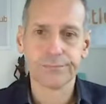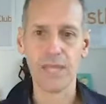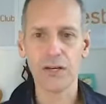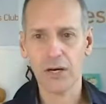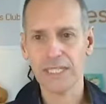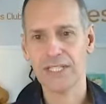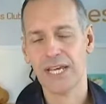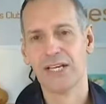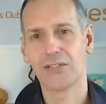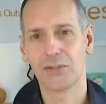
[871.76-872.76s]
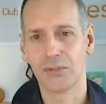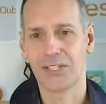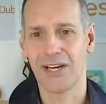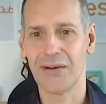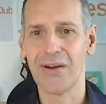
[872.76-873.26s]
90 seconds or
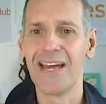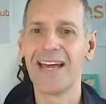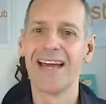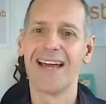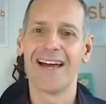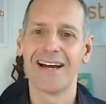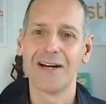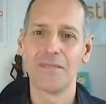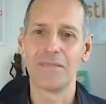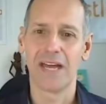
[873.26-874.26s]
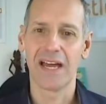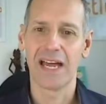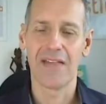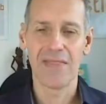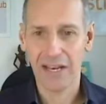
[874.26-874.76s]
so, and
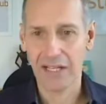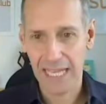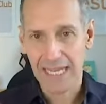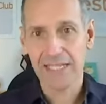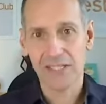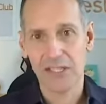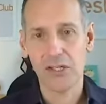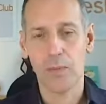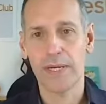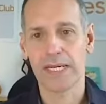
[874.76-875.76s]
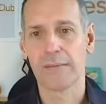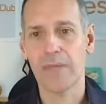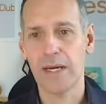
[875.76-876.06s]
then I'll get into the topic